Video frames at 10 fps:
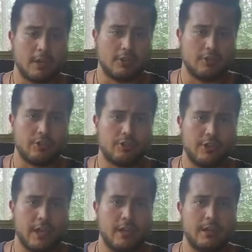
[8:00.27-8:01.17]
pressure as
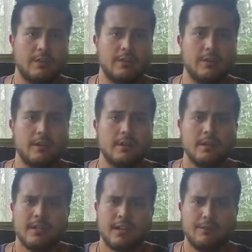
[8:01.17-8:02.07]
you can into it.
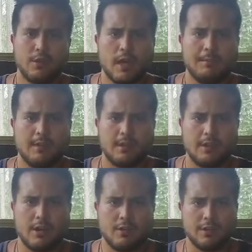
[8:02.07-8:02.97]
If you happen to
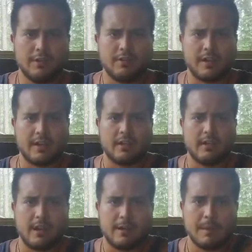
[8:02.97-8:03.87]
notice, like
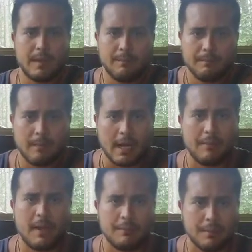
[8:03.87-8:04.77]
I
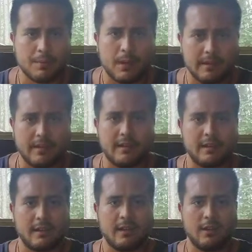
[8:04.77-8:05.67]
might be
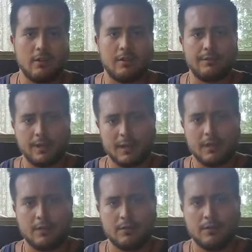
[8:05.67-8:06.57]
pressing here in a
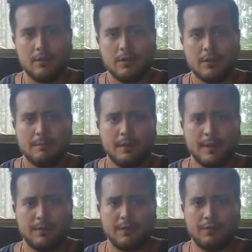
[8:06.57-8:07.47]
video,
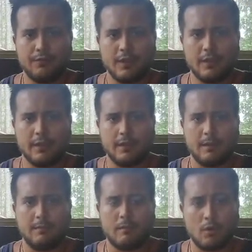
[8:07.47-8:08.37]
but if you feeling
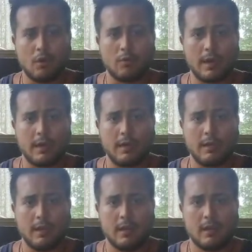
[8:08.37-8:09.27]
it more right
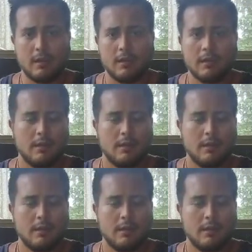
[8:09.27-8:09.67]
in here,